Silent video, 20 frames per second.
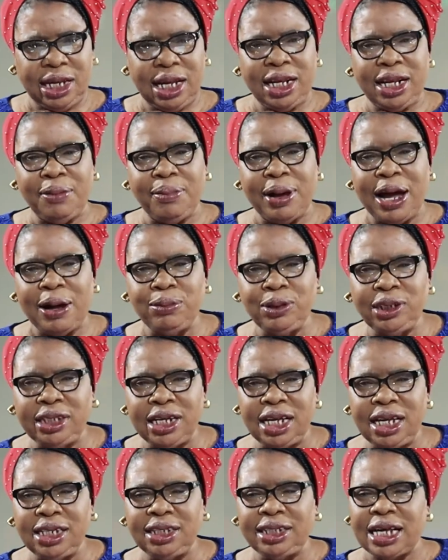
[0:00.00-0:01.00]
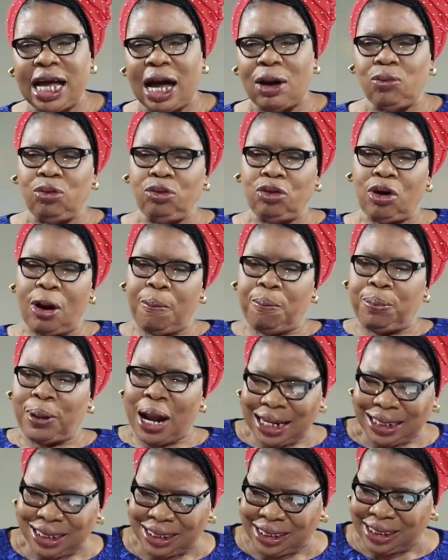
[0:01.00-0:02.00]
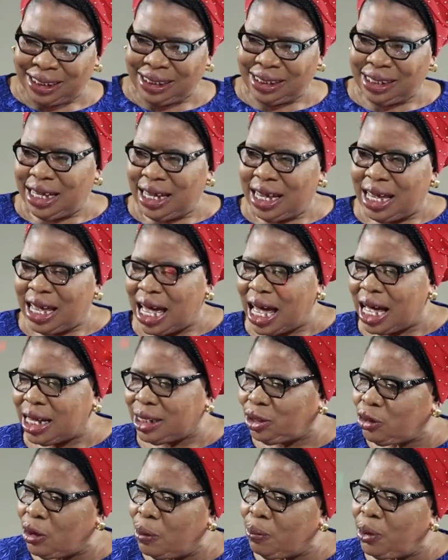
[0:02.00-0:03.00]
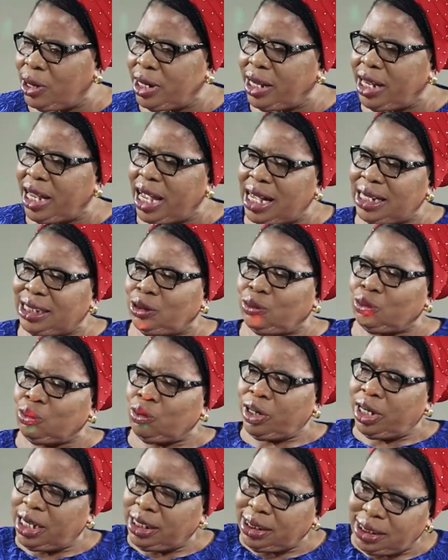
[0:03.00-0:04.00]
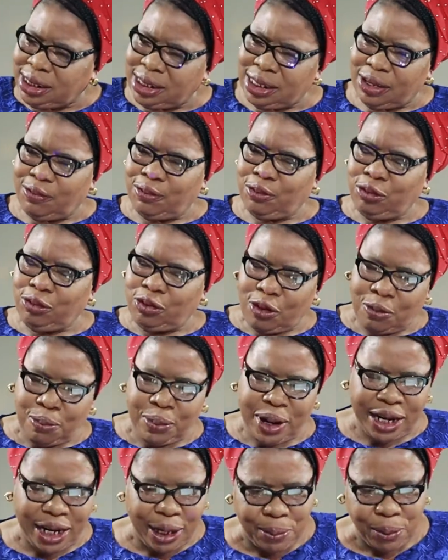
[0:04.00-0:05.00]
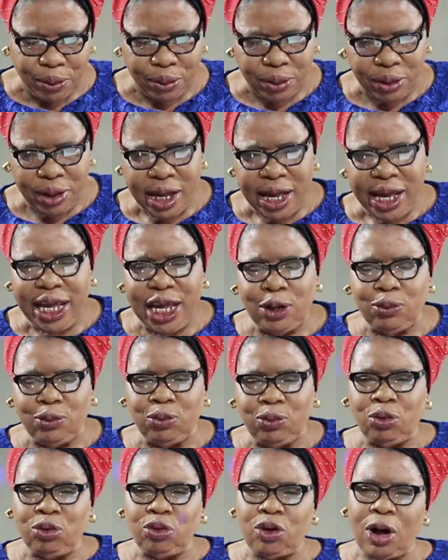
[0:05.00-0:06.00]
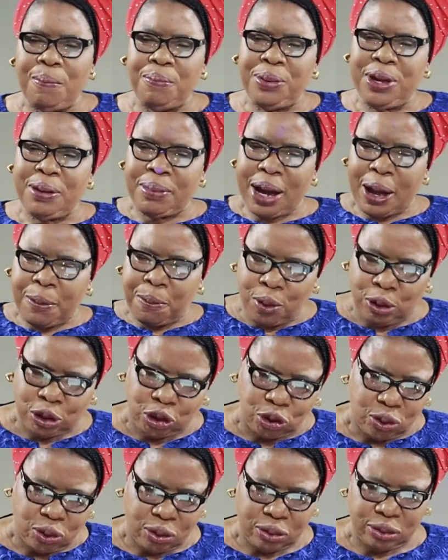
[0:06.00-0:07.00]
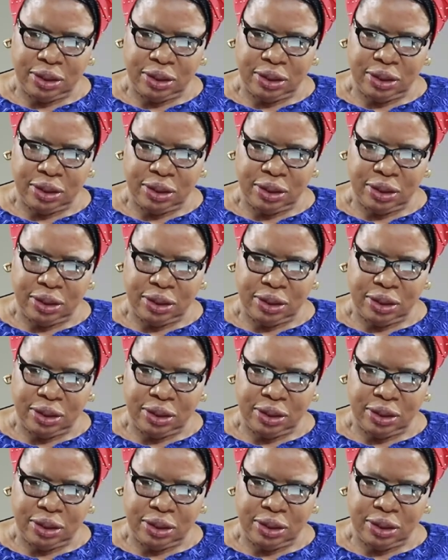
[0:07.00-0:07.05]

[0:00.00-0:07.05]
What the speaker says: The Bible says, I will not plant, and somebody else will eat the fruit of my labor. It will not be my portion.